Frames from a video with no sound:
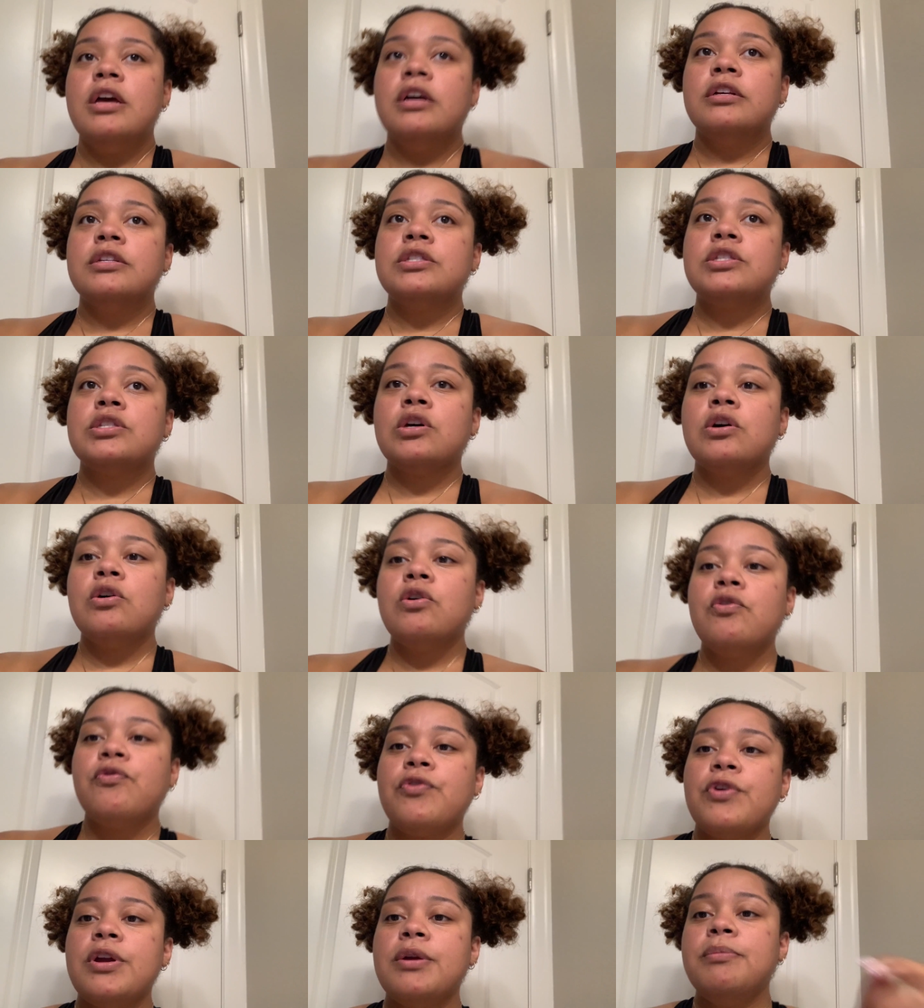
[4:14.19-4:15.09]
So
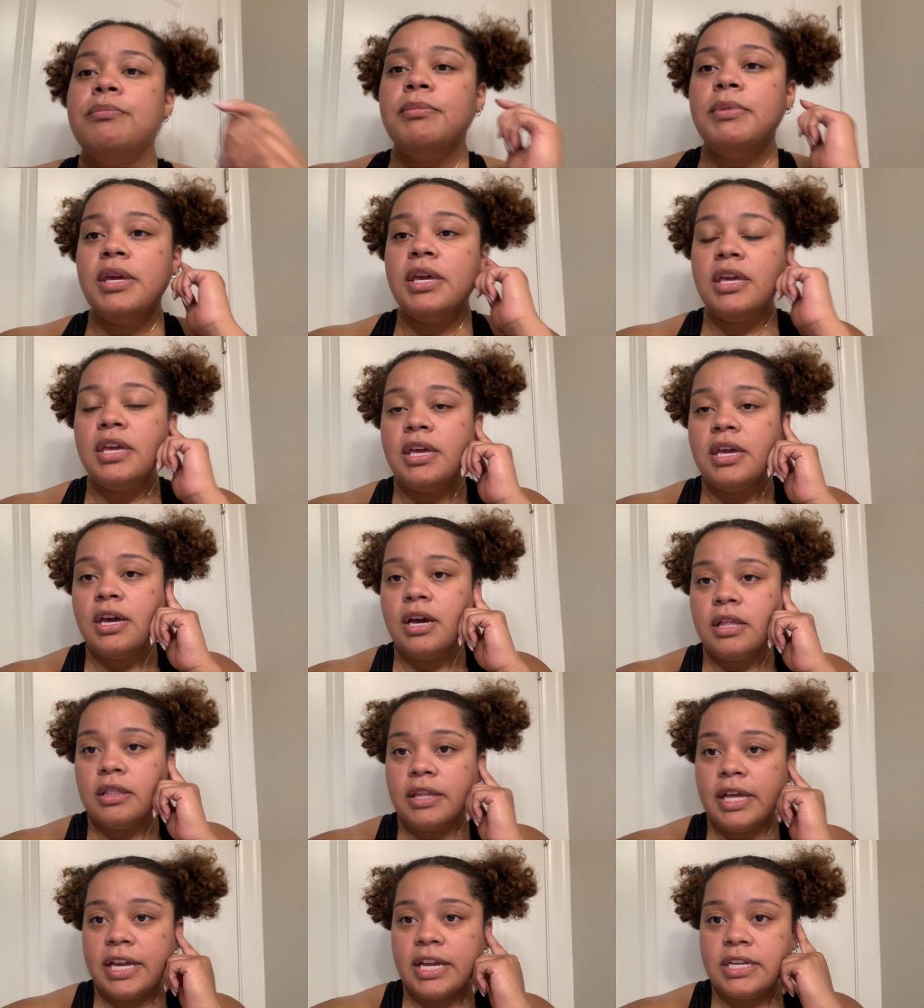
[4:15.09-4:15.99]
for me,
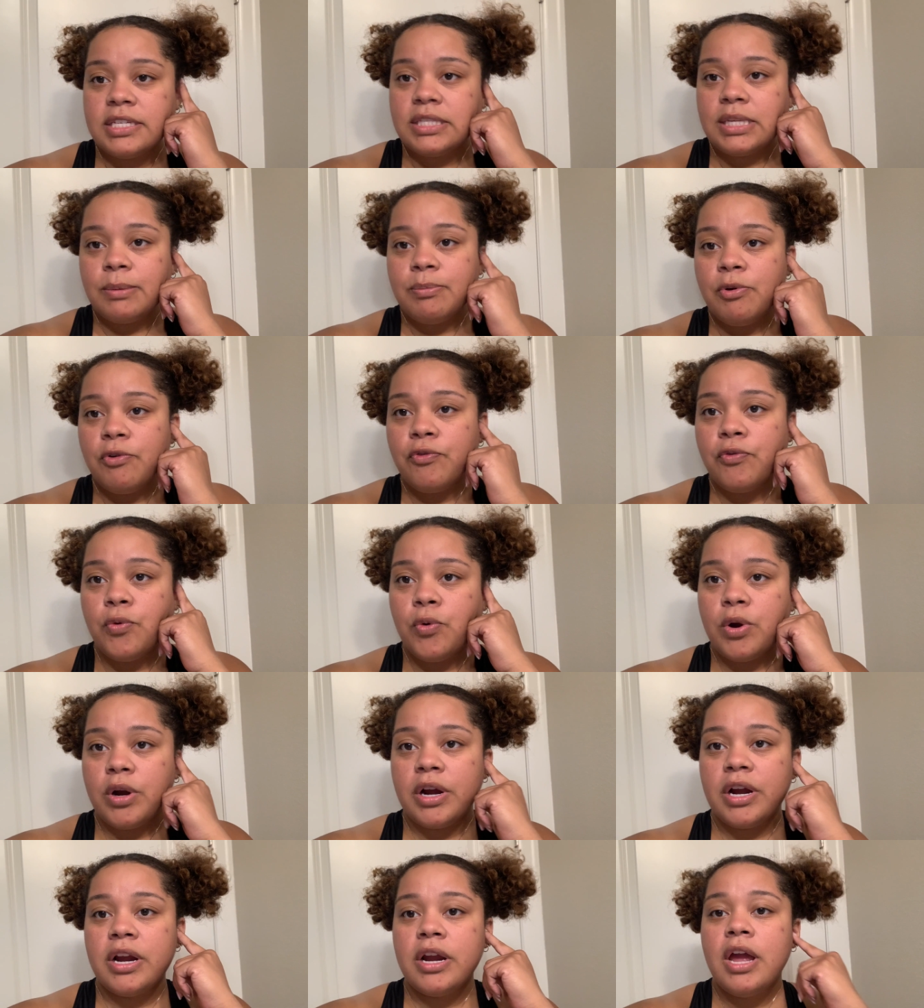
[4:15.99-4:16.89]
like I said
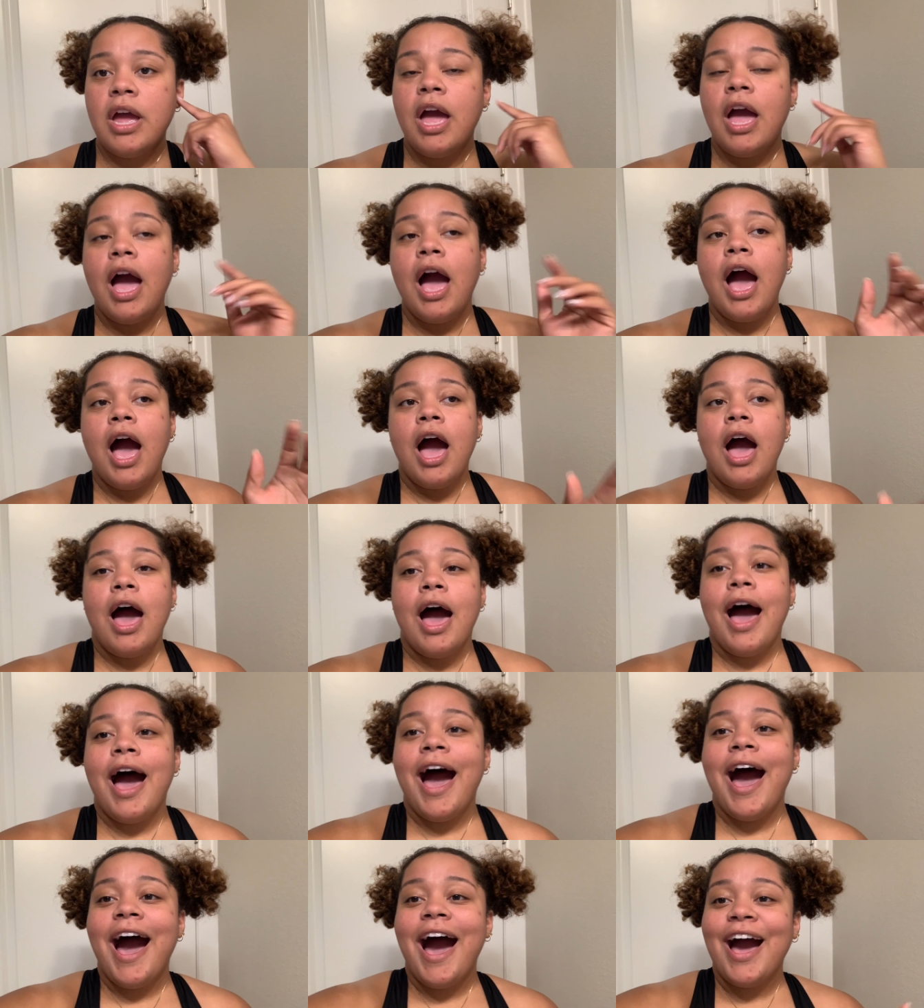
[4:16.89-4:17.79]
before,
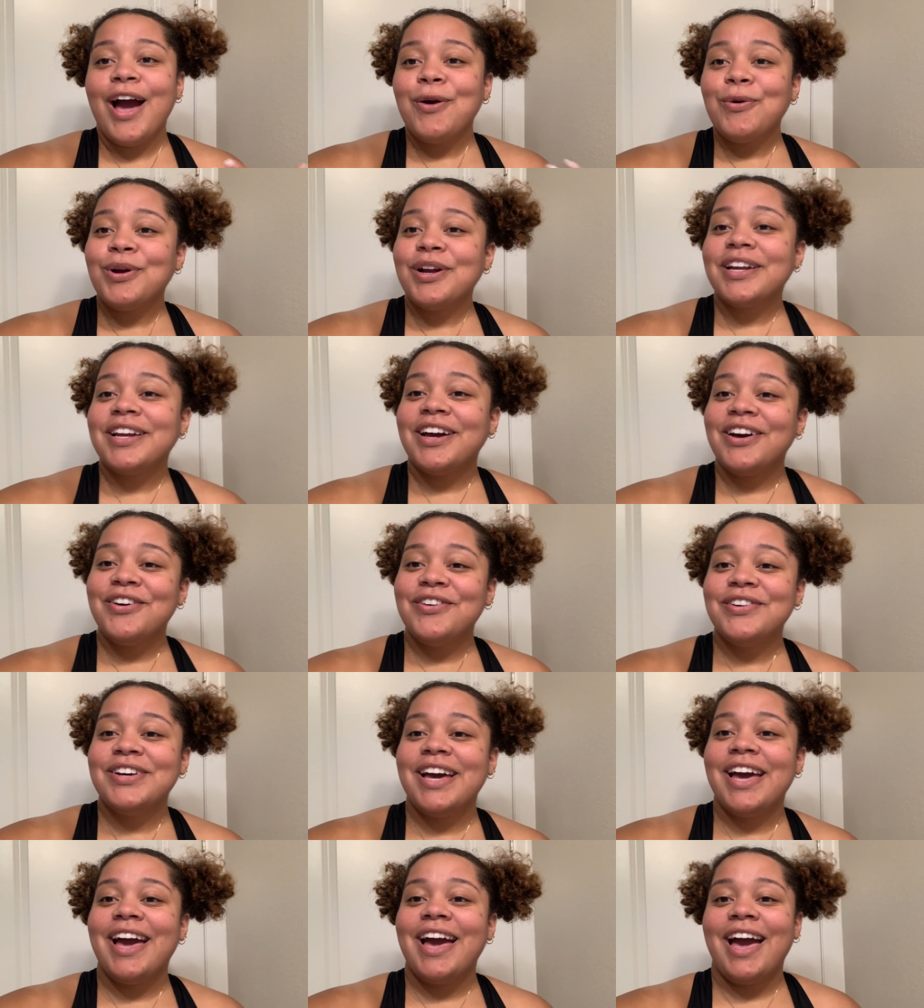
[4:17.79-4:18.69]
I work
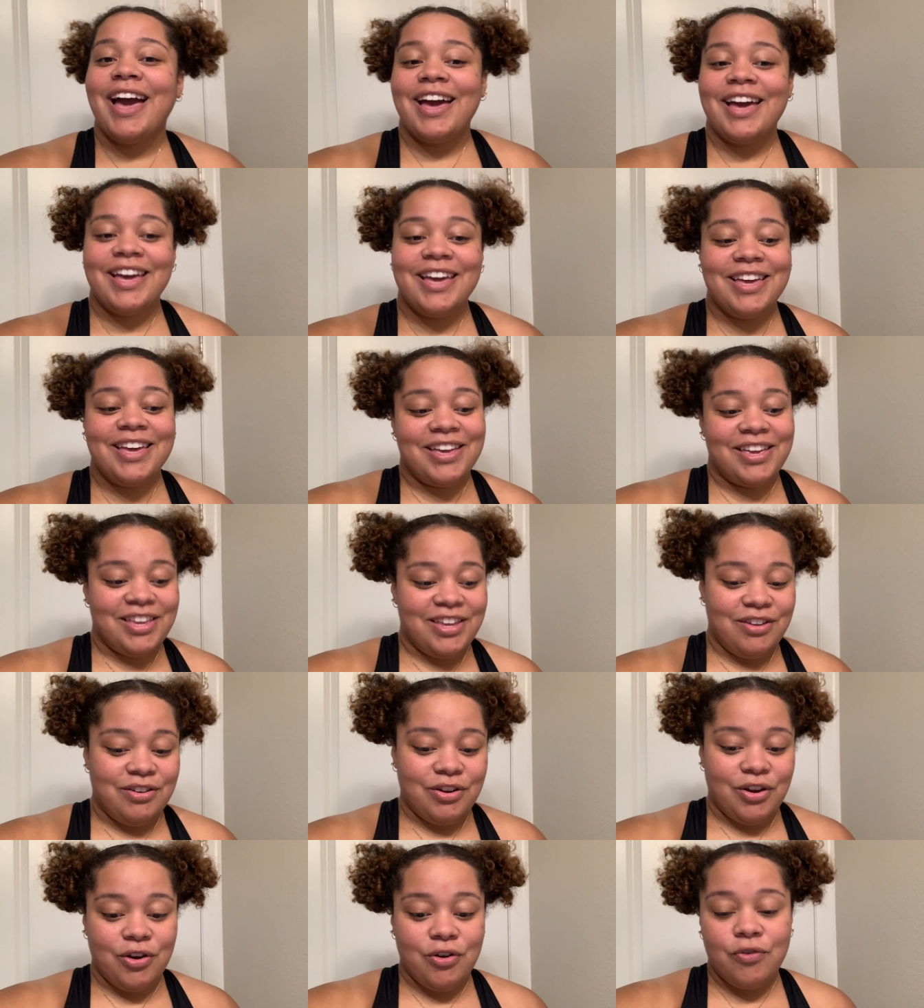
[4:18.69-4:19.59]
out at,
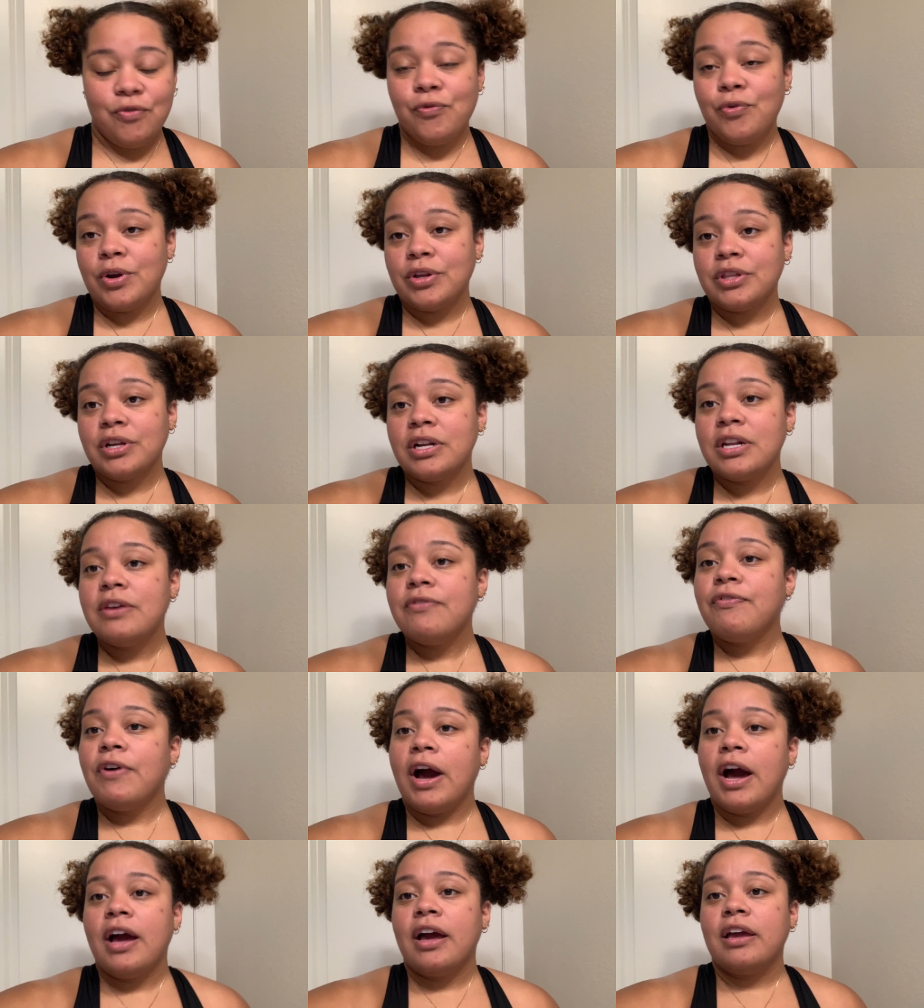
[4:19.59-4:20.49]

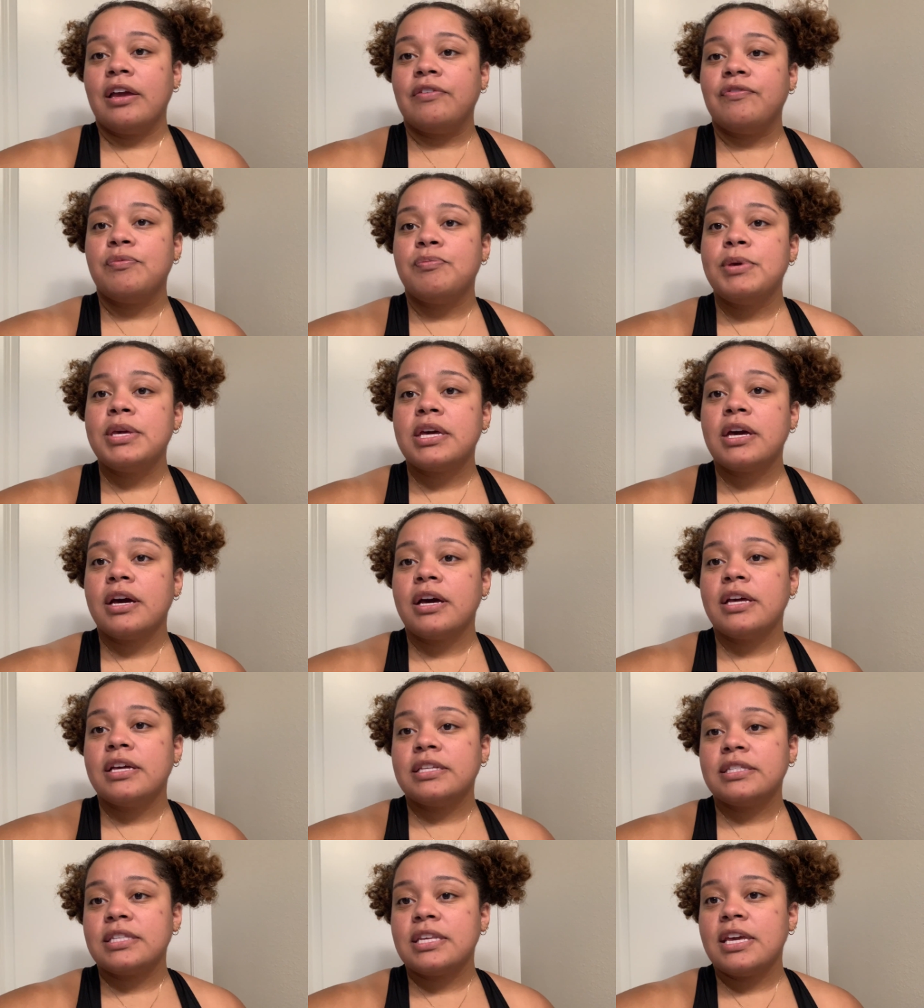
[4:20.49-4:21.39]
4:35
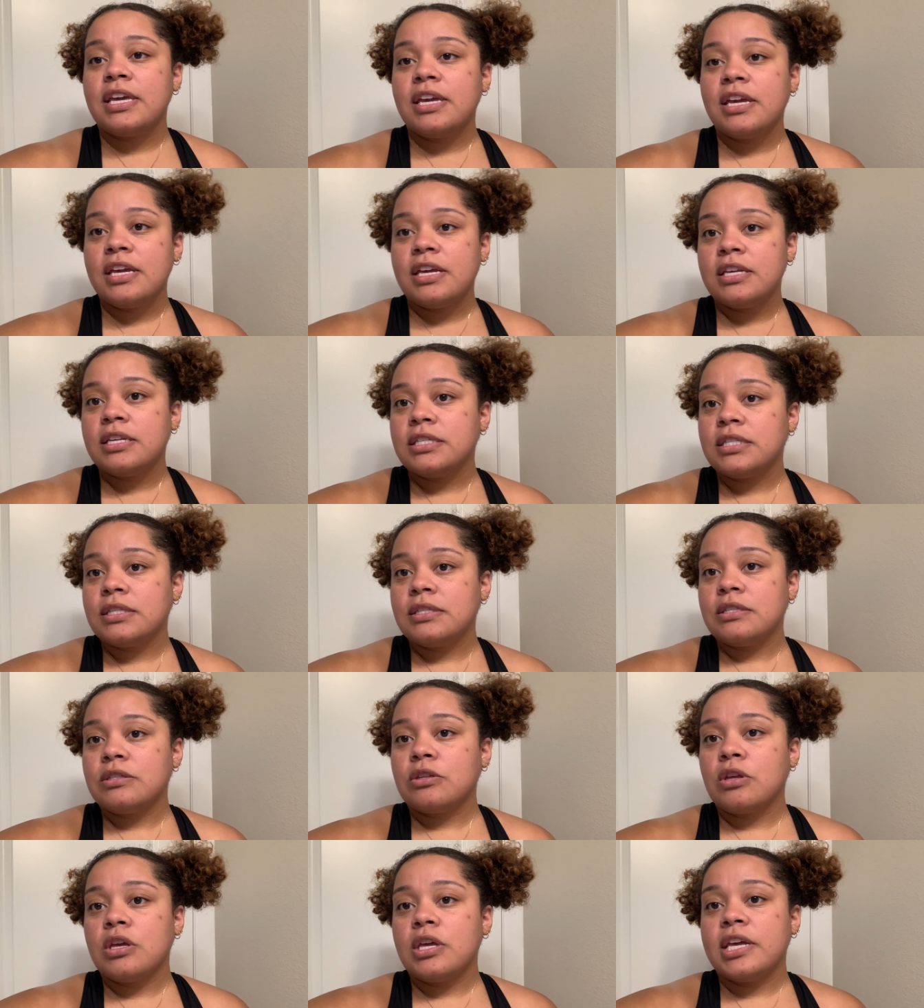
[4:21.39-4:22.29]
because it
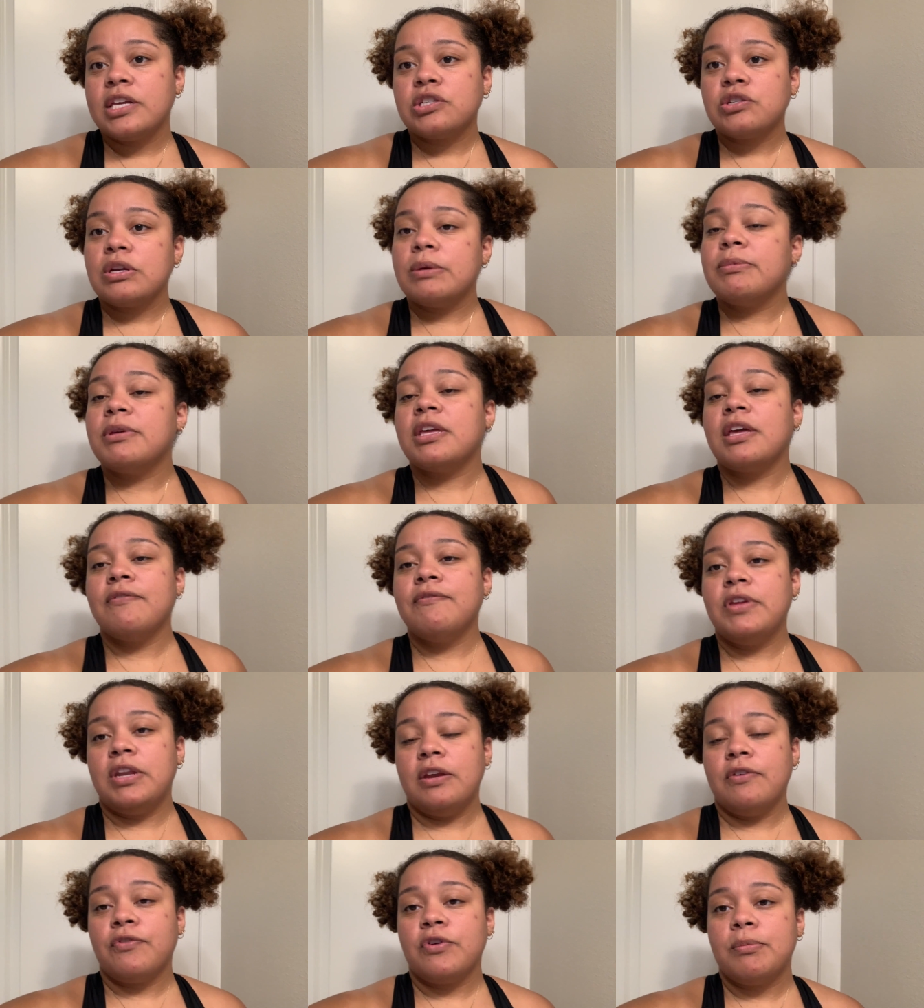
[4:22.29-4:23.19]
is extremely
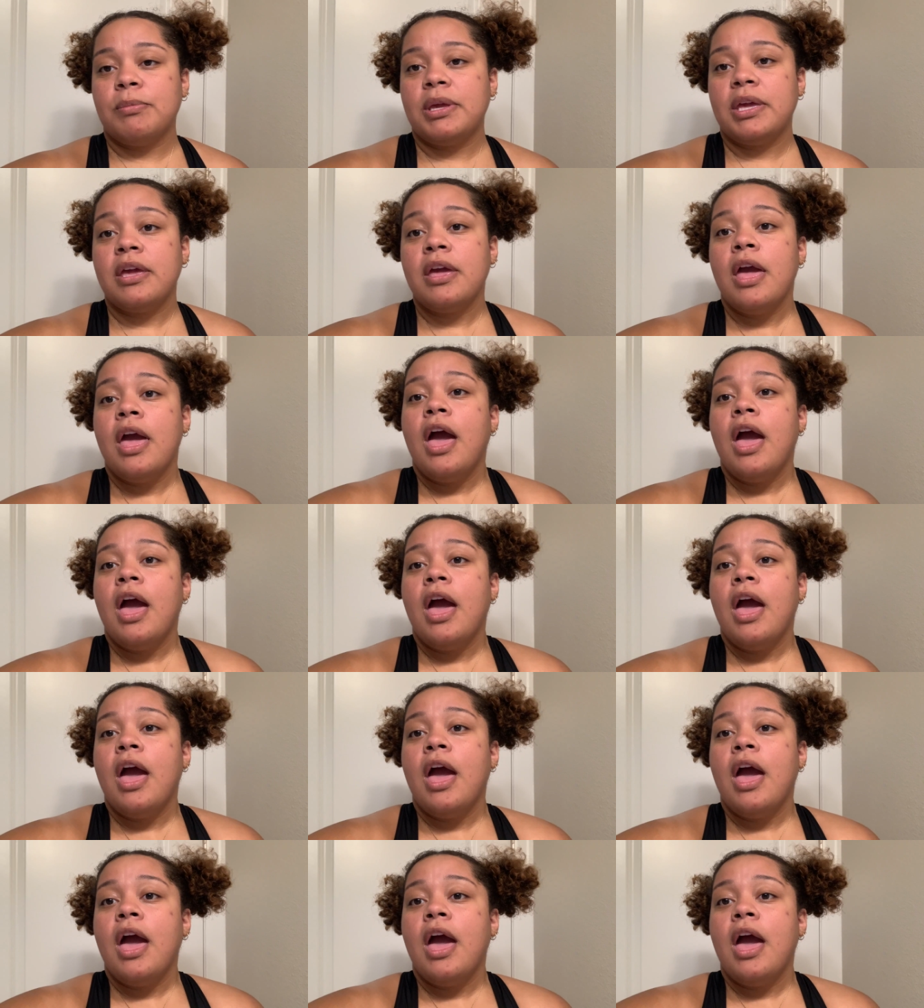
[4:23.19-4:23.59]
convenient for me.